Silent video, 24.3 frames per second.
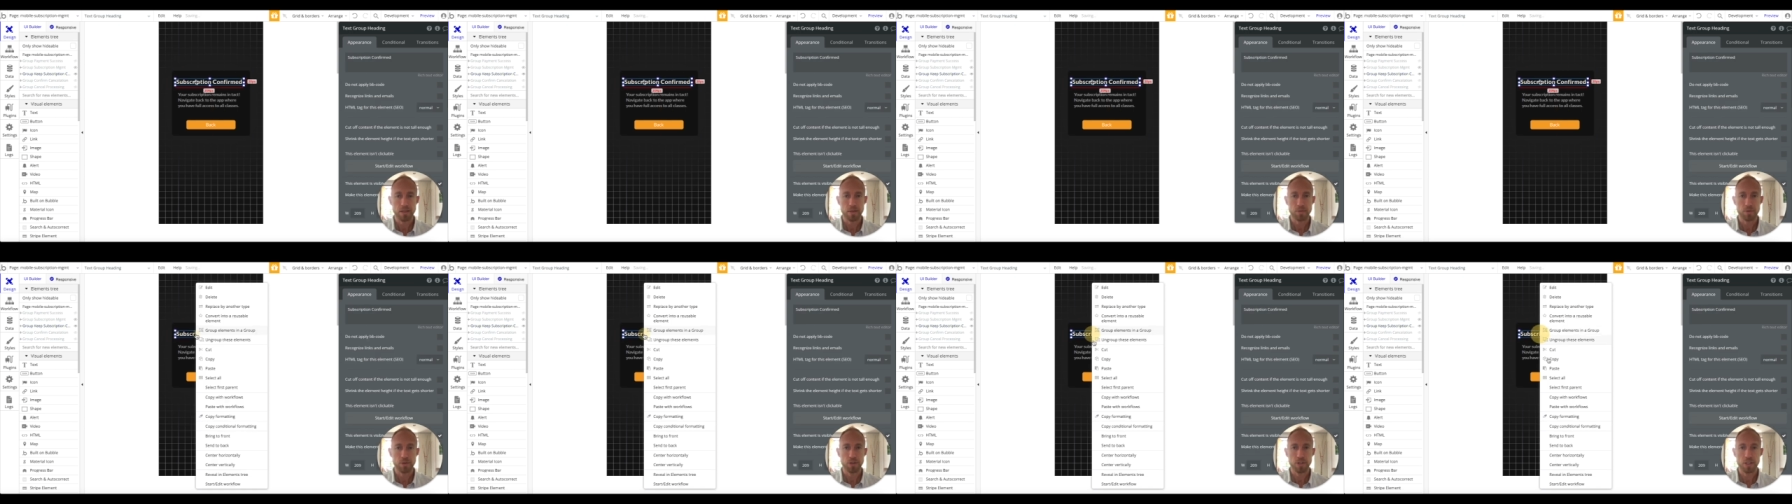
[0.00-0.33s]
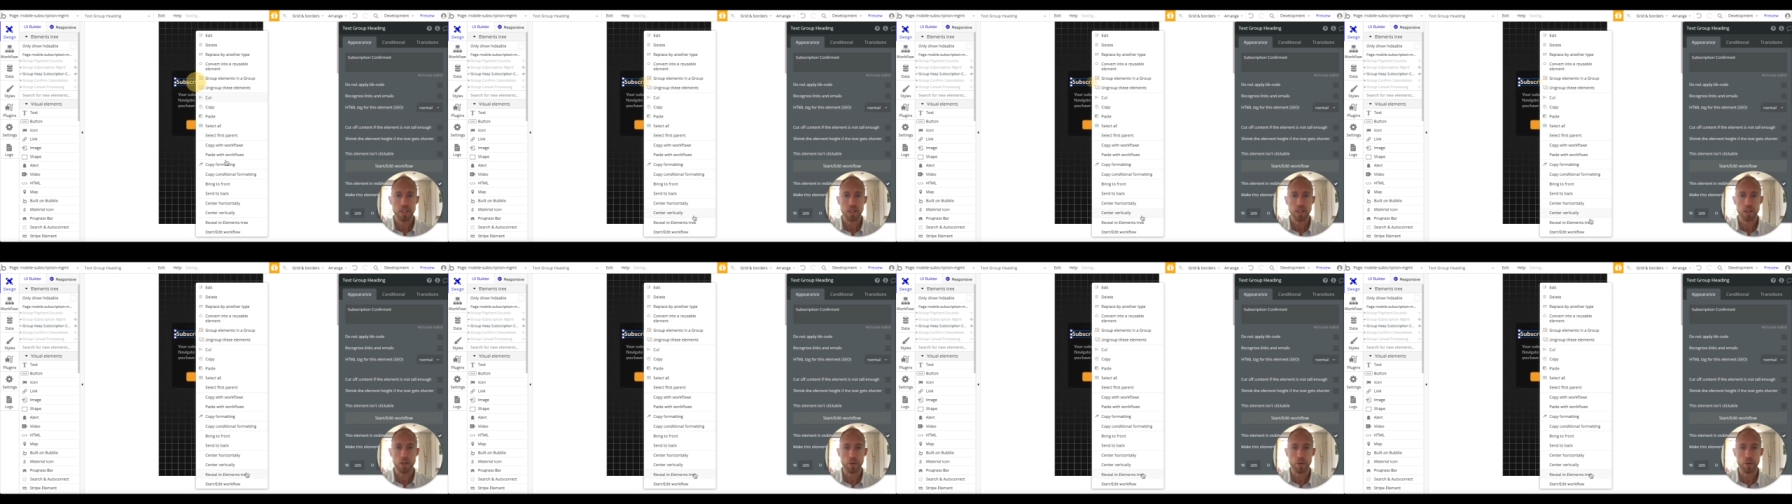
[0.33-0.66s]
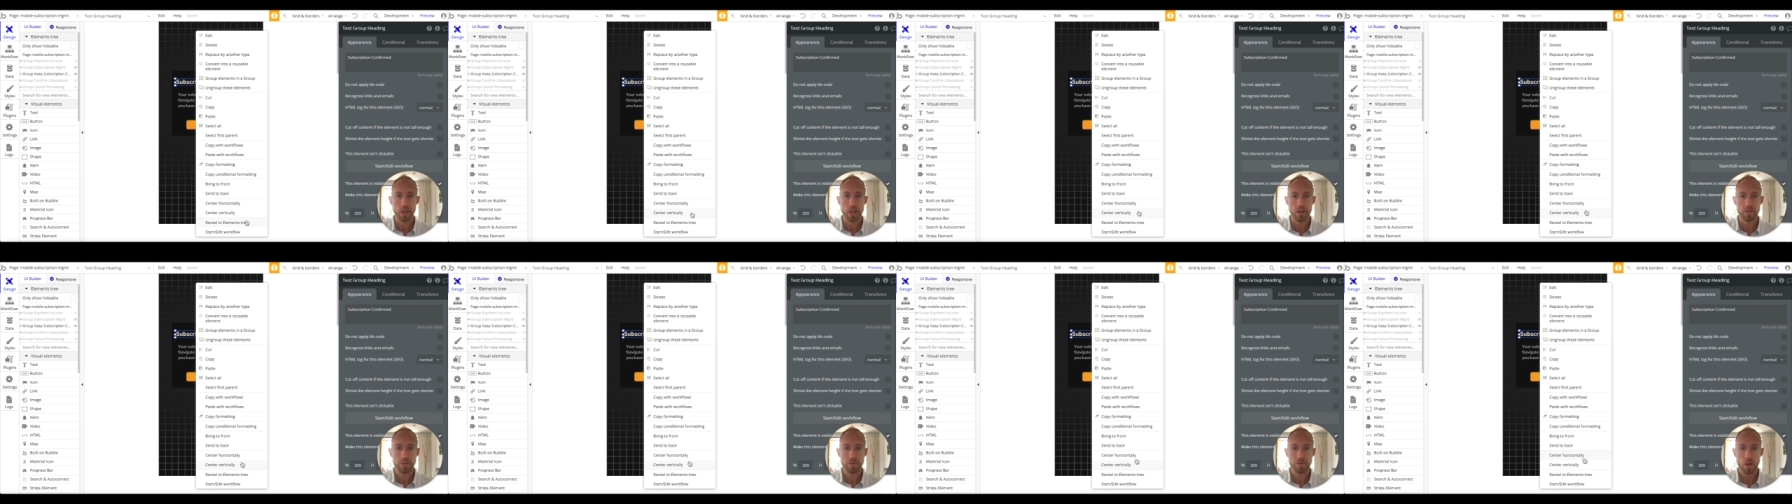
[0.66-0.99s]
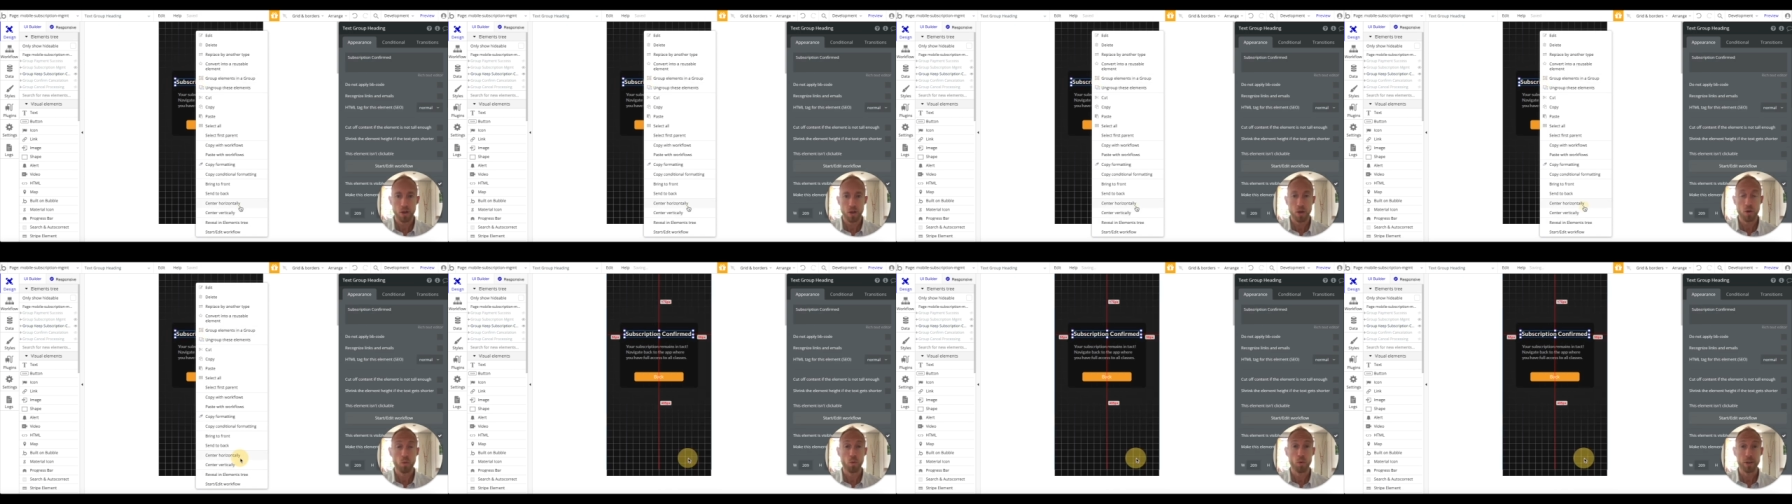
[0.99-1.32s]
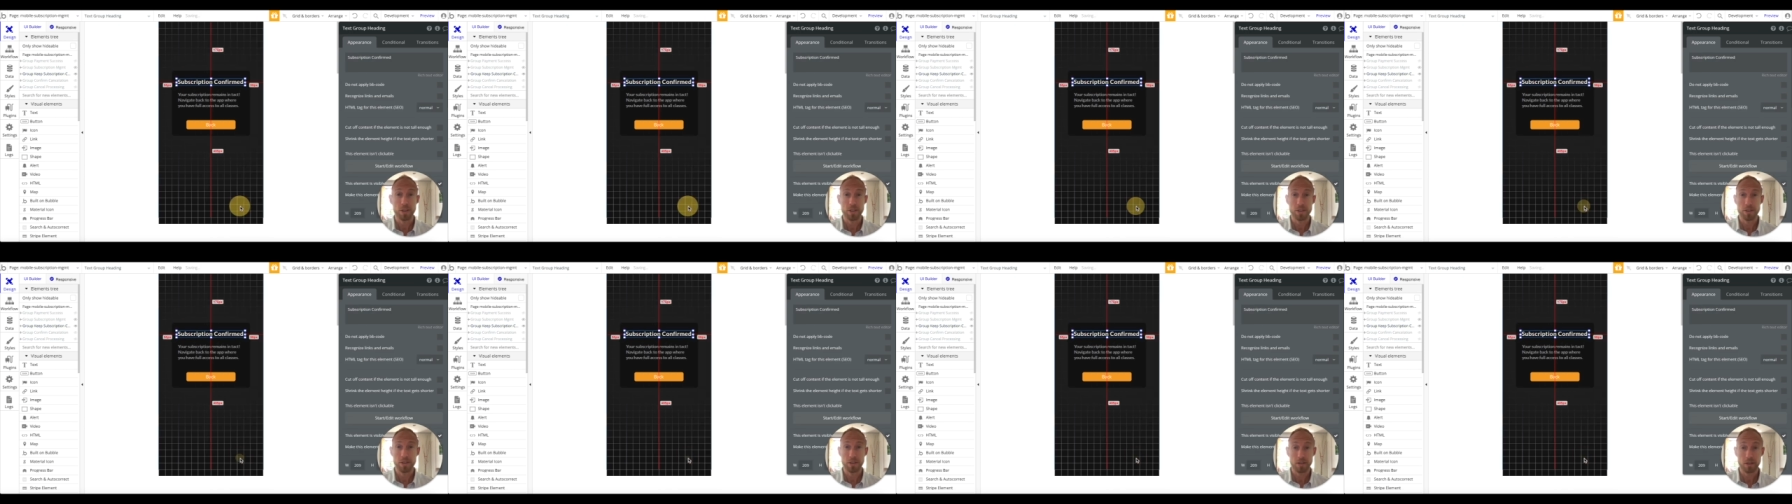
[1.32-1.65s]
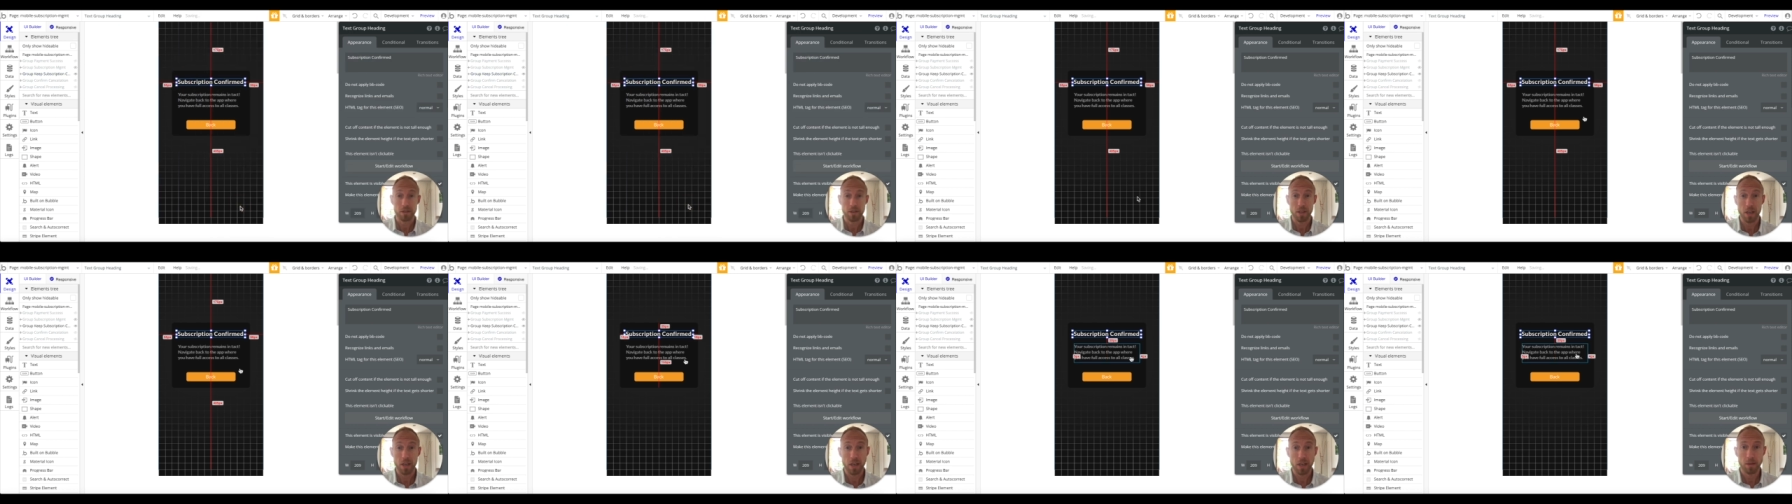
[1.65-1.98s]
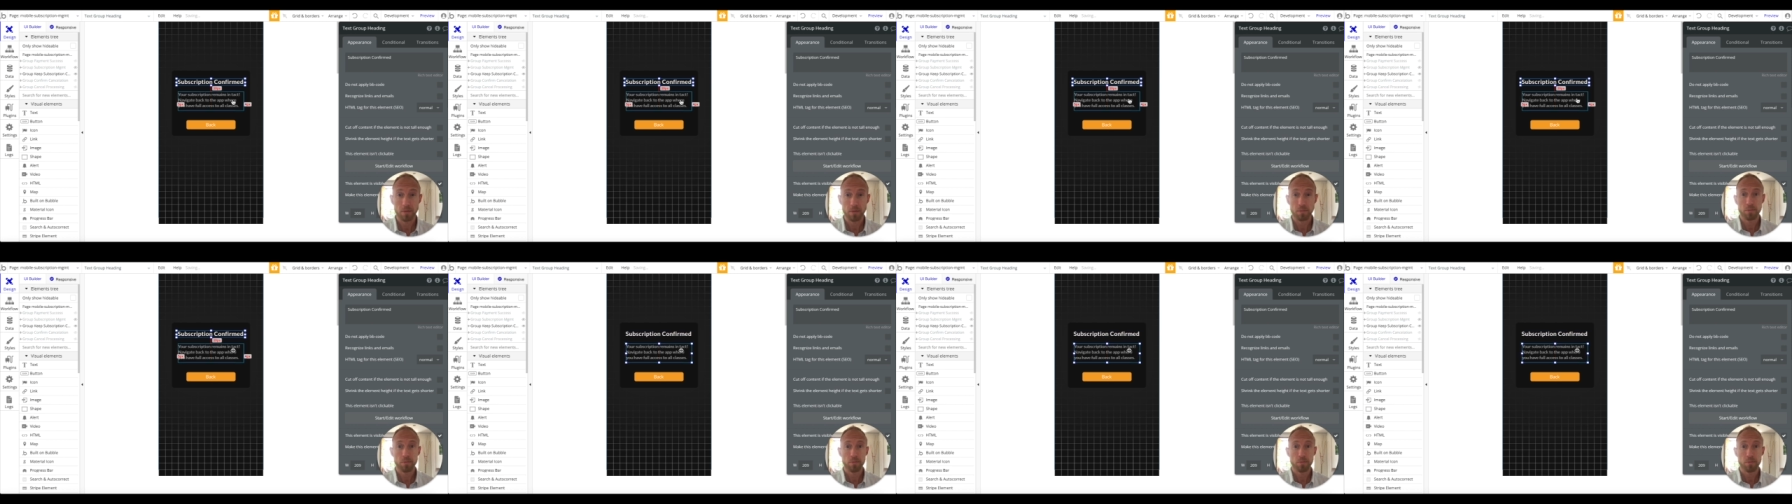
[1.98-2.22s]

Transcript: I'm just kind of going off what is uh,